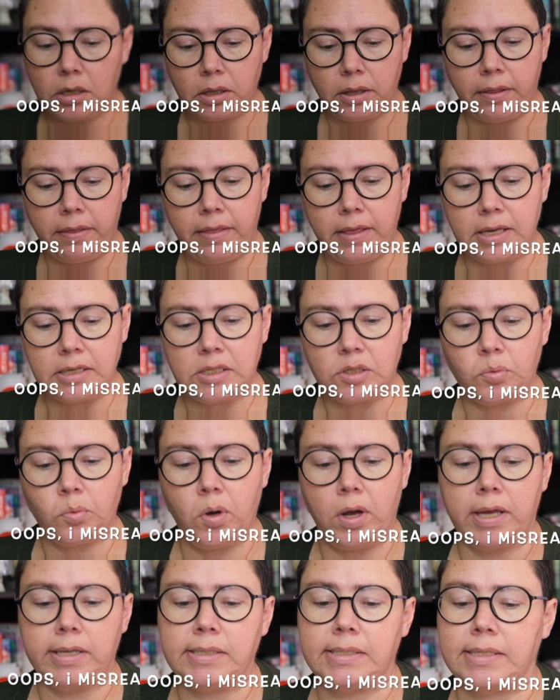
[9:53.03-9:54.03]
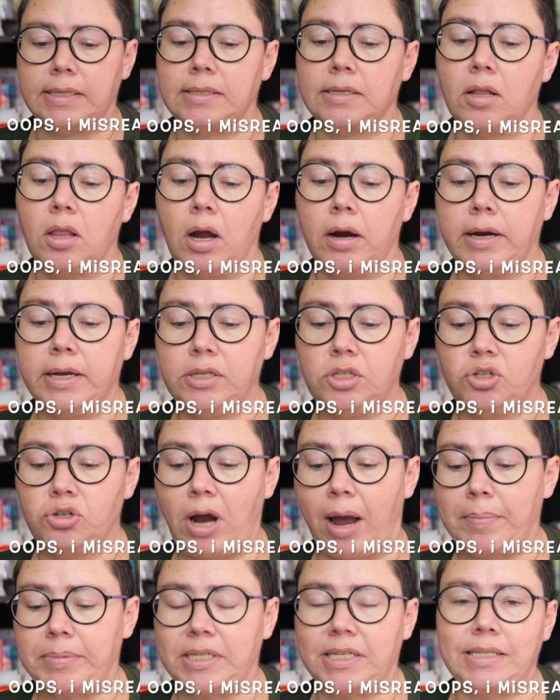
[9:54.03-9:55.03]
This one says, Clark is
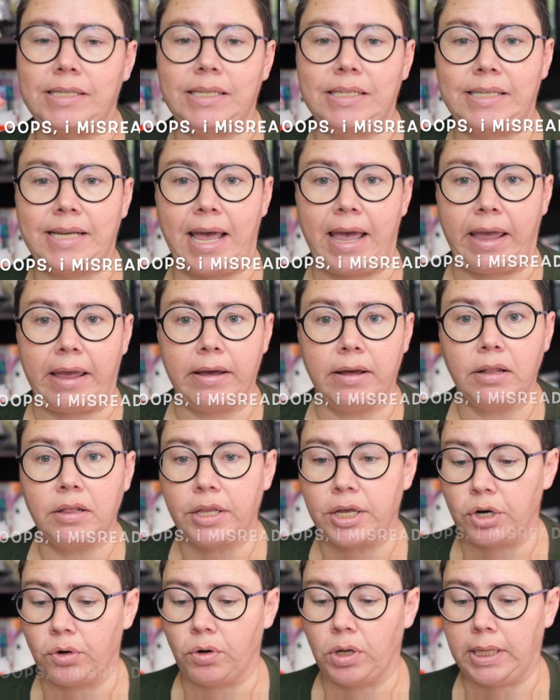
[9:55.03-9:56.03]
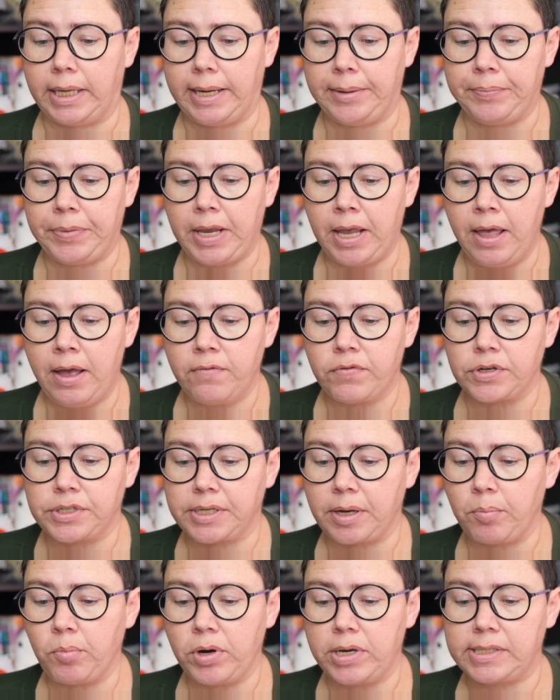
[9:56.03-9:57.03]
trapped in today, literally. For
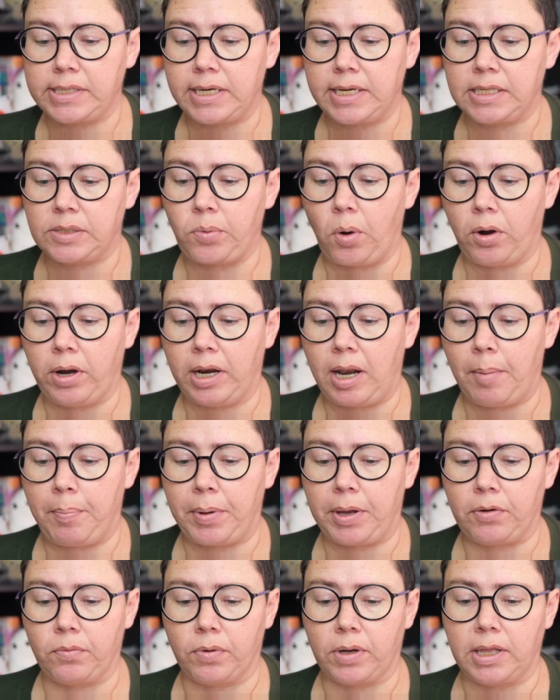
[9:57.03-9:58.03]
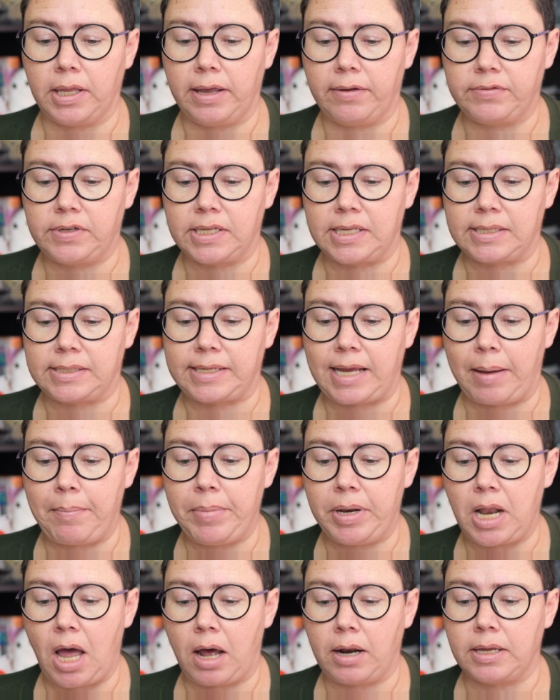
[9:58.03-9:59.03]
some reason, he's woken up and relived the same
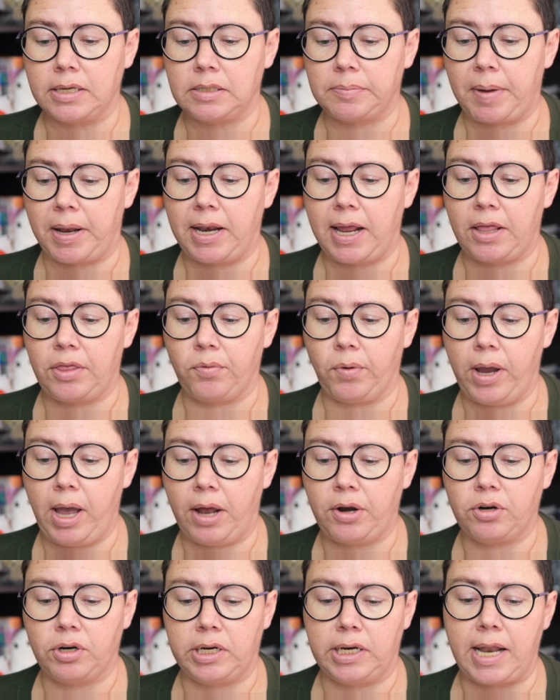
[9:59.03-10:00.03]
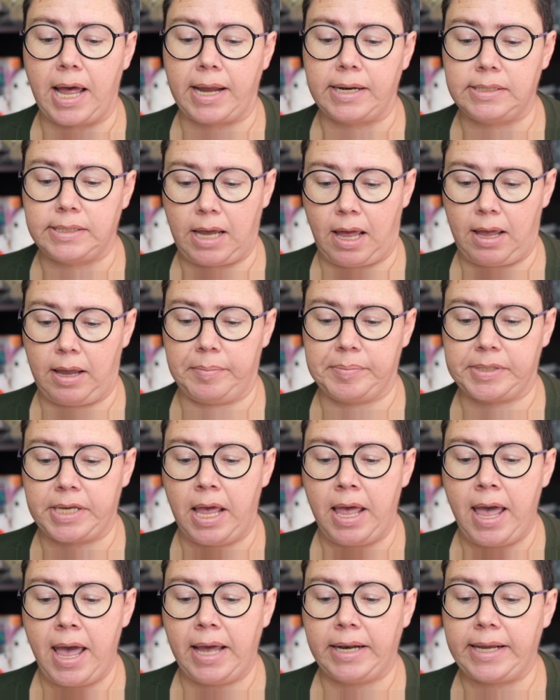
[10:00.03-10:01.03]
monotonous Monday 309 times,
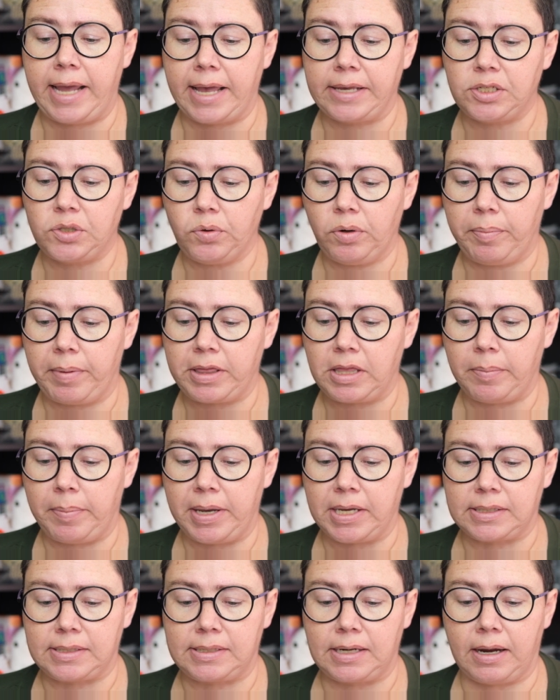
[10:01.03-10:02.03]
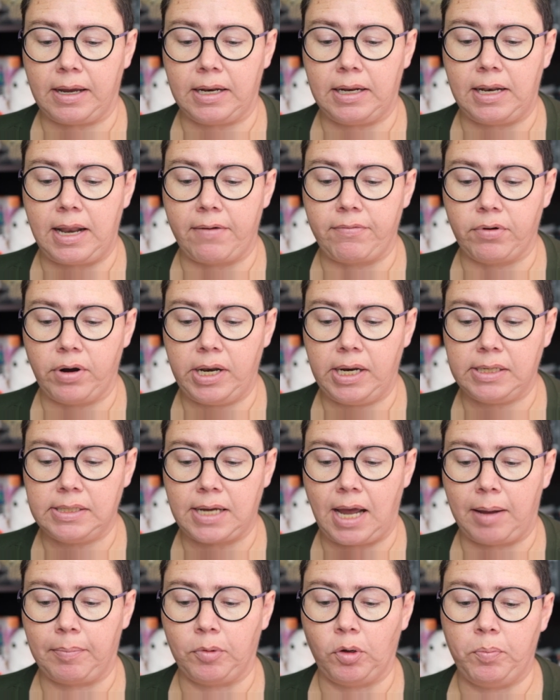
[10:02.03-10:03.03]
and he has to admit that being stuck in a never-ending
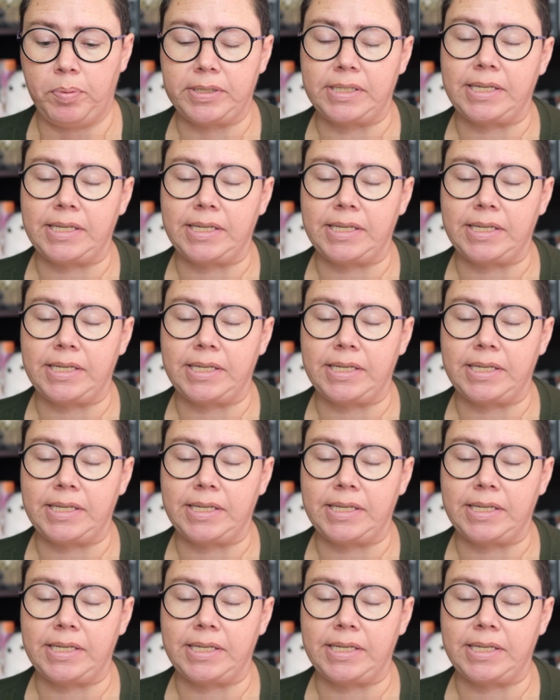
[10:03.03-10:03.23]
time loop is